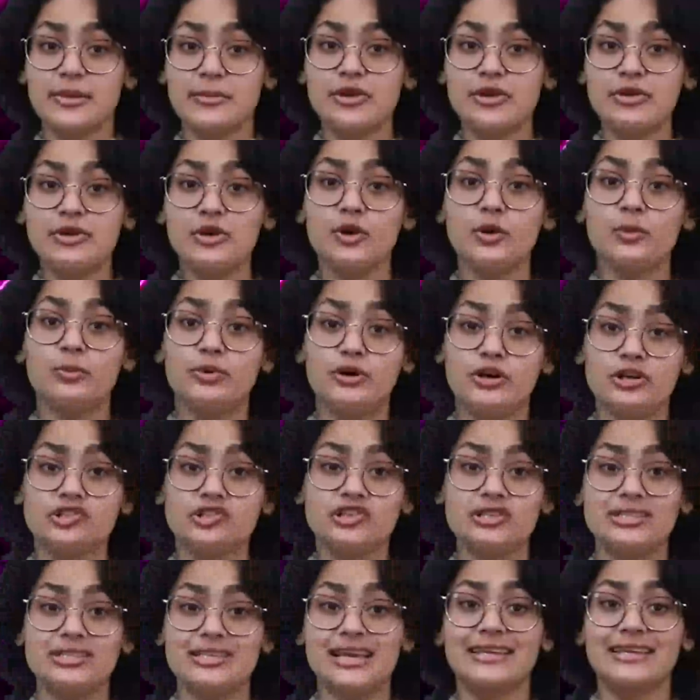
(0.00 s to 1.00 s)
someone who
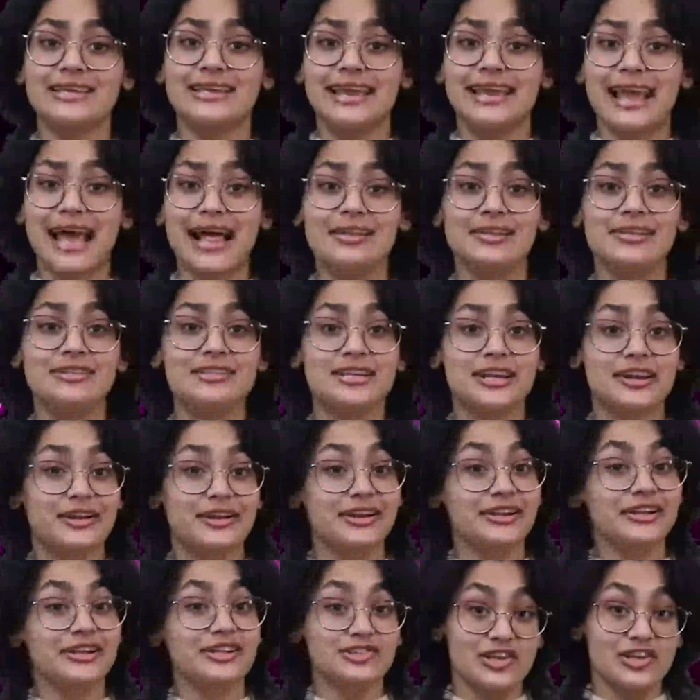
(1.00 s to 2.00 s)
pushes an
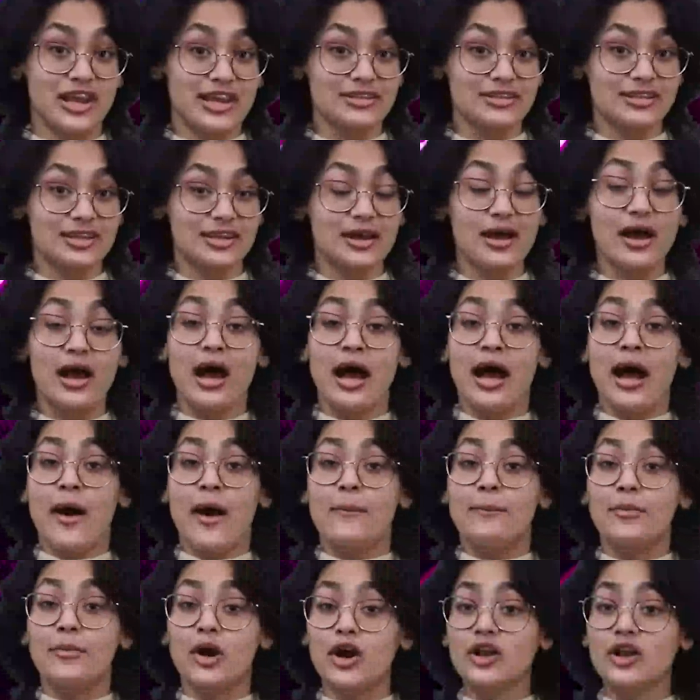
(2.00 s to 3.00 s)
egalitarian agenda,
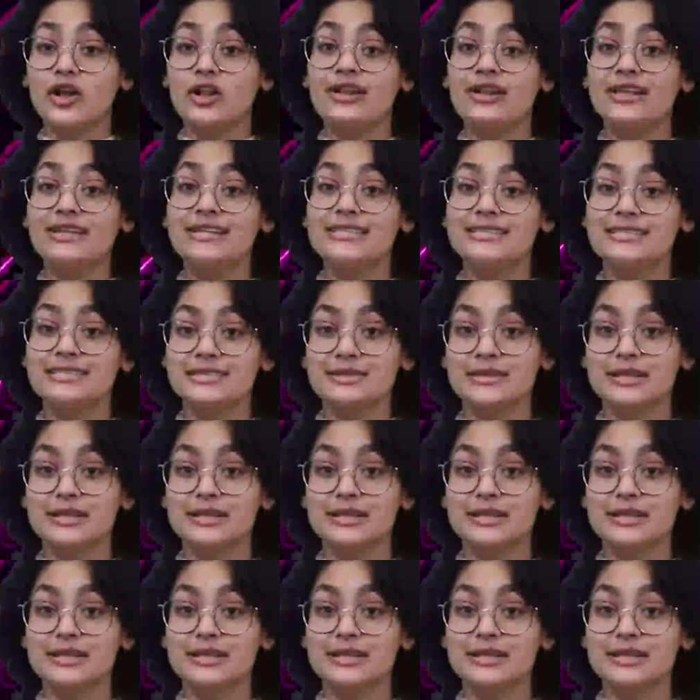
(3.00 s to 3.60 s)
Markle can